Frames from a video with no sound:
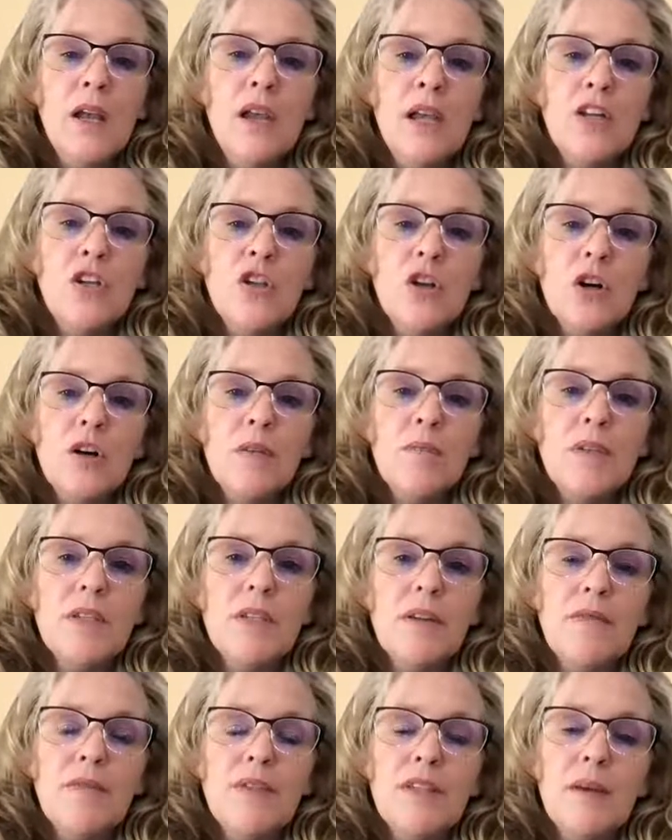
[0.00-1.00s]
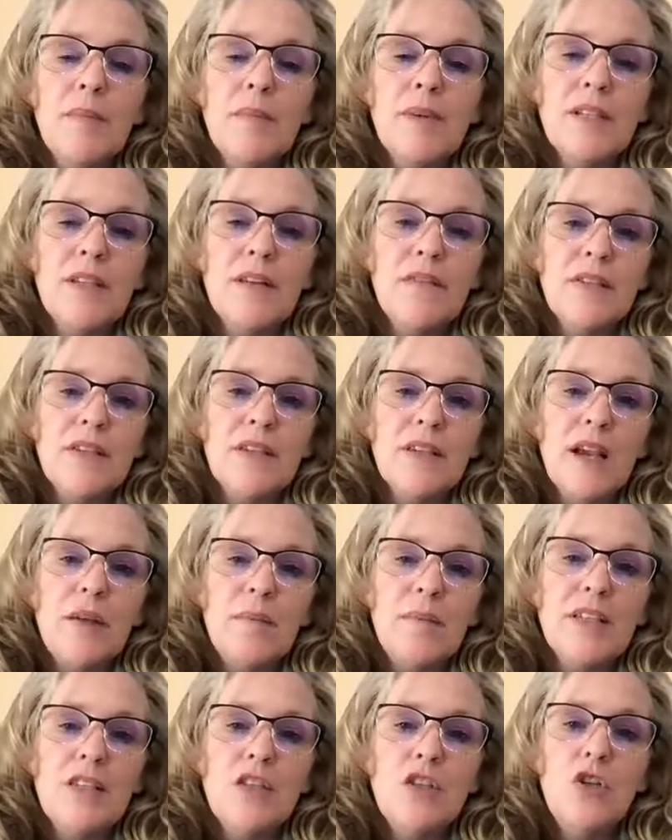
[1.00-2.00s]
In terms of summative
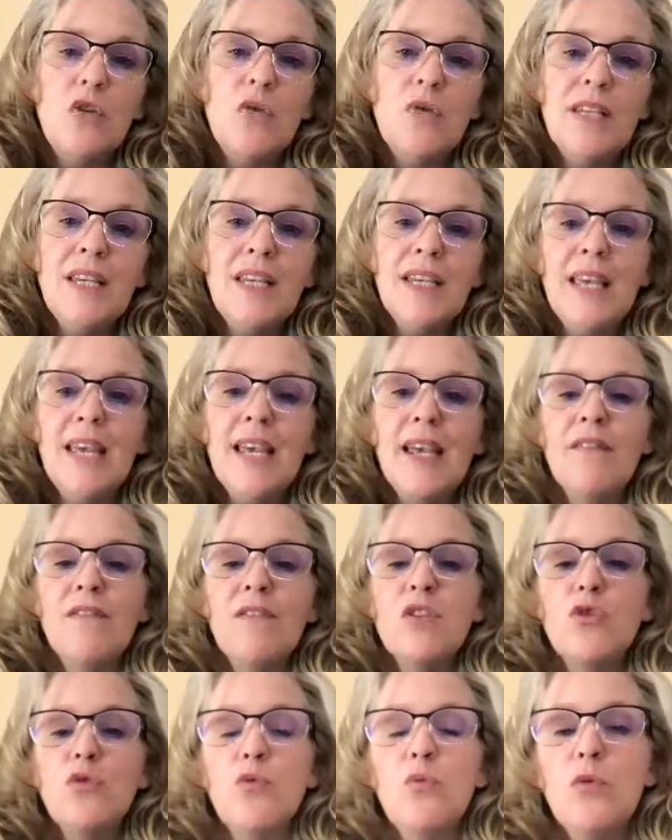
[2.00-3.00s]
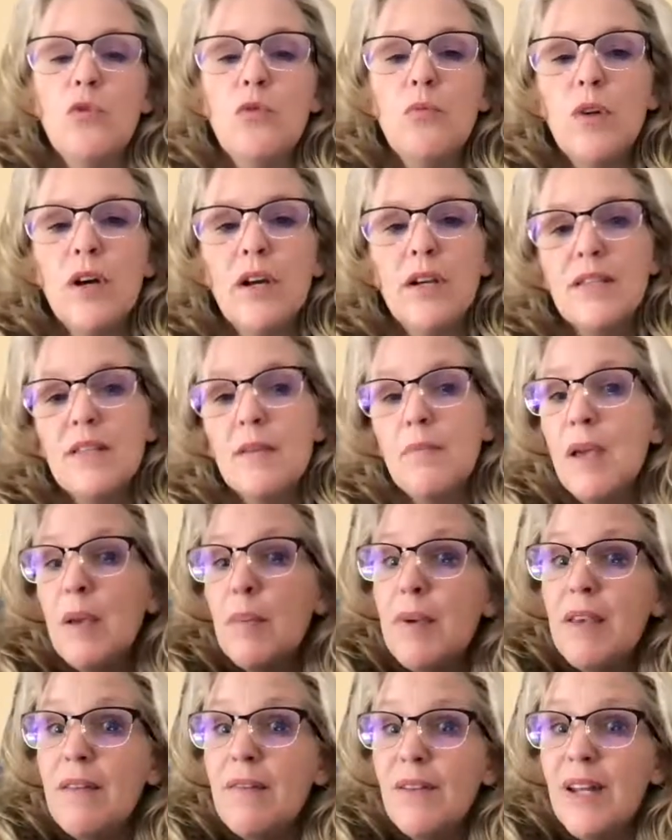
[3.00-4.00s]
assignments, using Canvas rubrics and
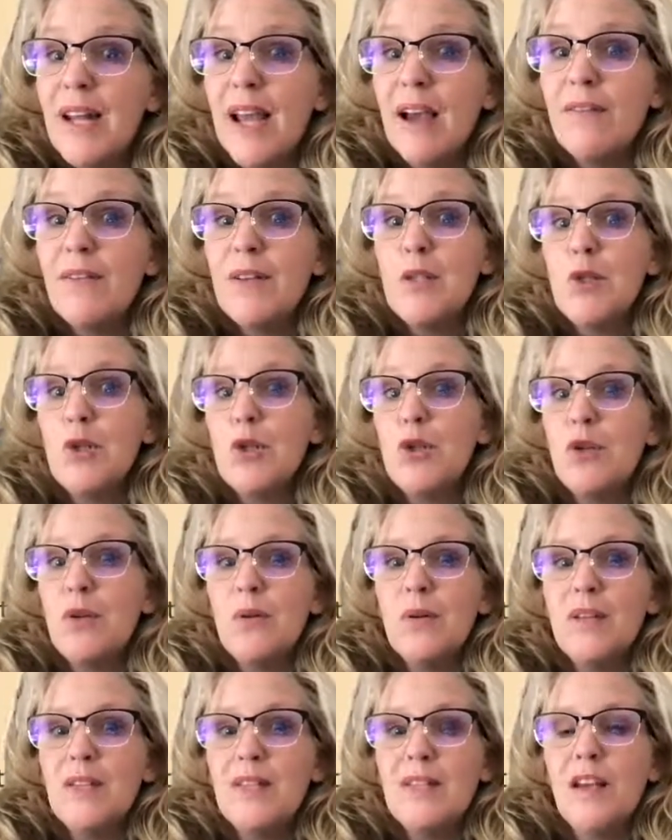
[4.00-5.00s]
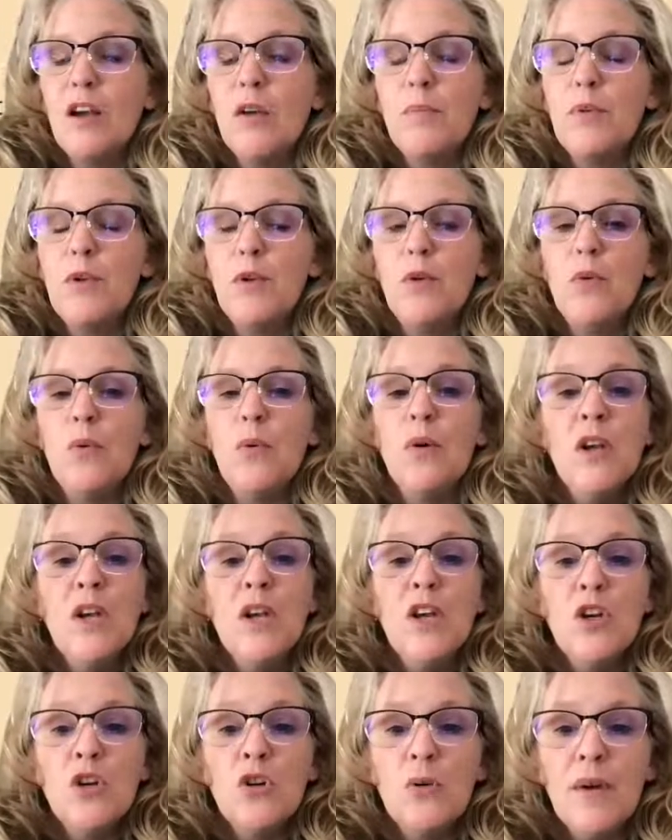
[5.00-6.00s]
maybe even having students help you
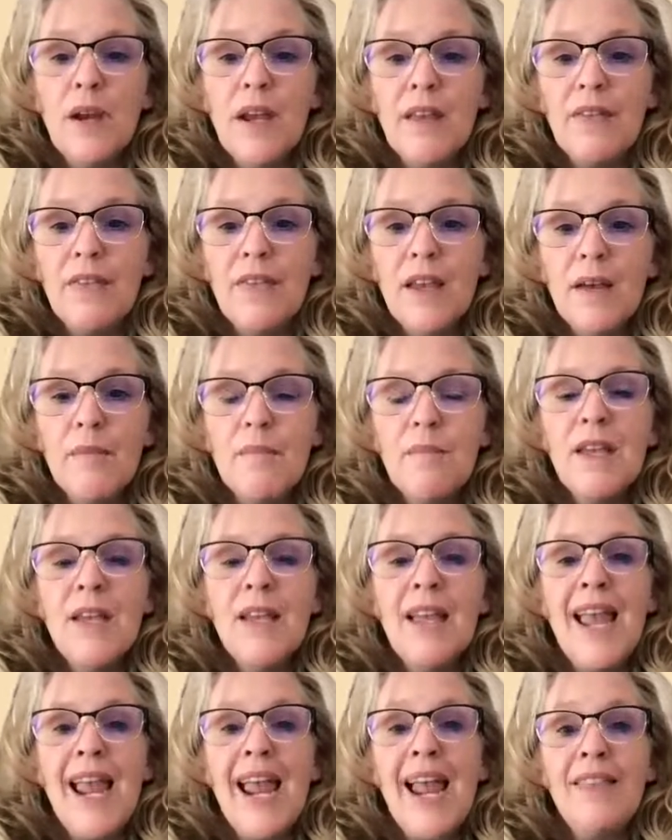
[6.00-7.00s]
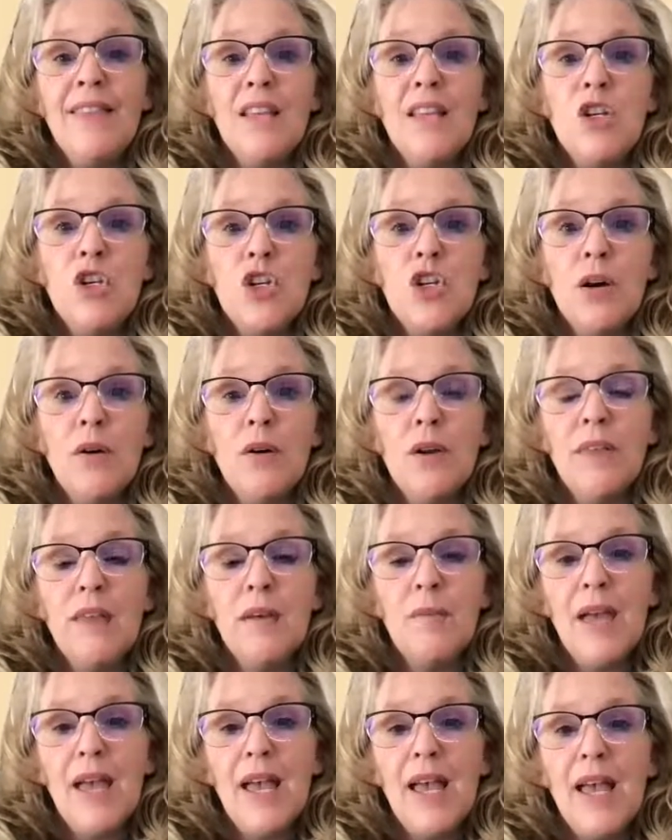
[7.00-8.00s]
create them and then sharing
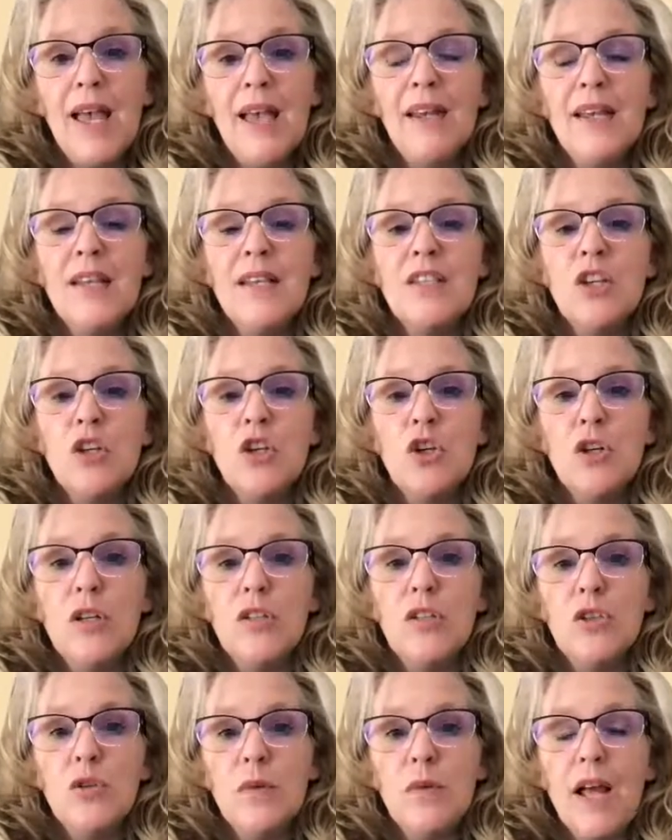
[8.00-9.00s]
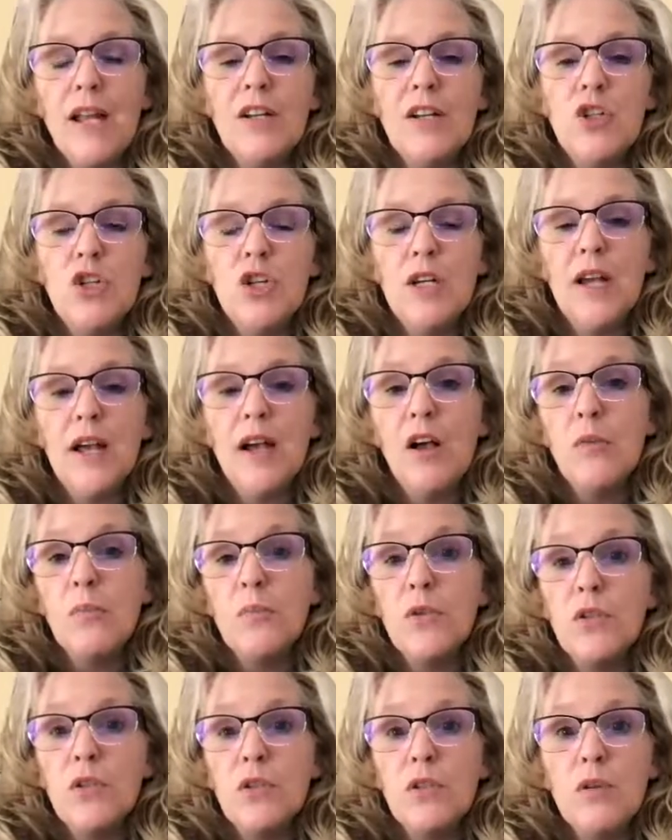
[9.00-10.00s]
them ahead is a good strategy to help
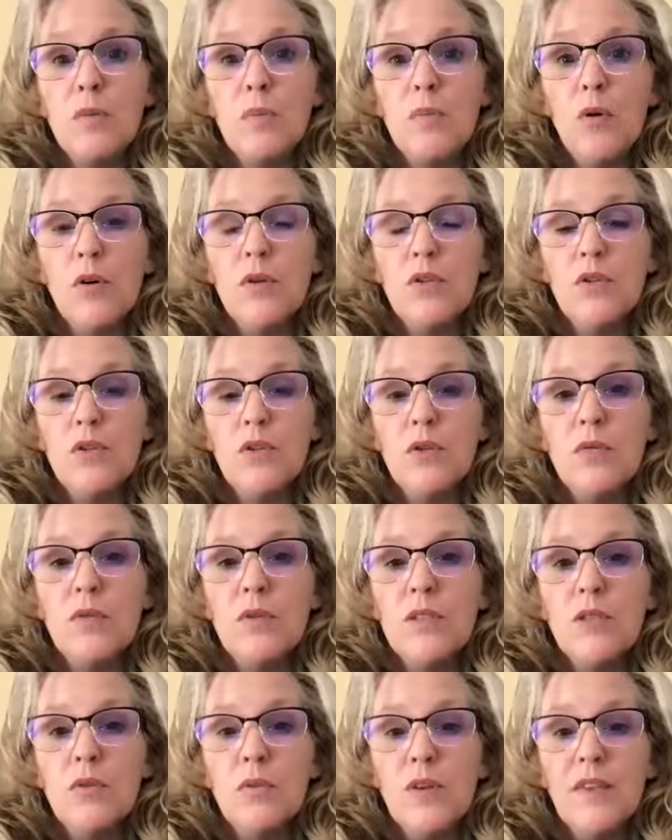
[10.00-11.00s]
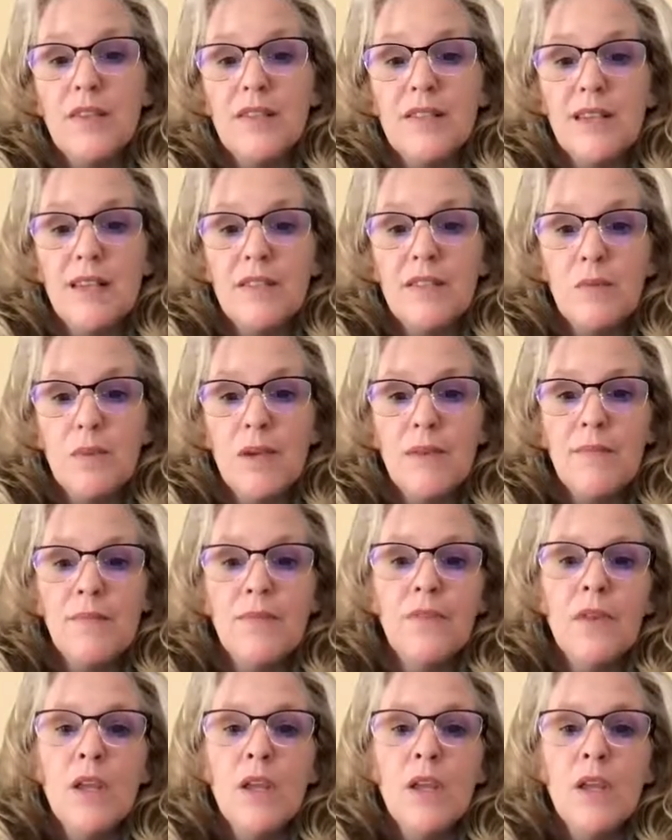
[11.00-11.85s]
support students with assessment.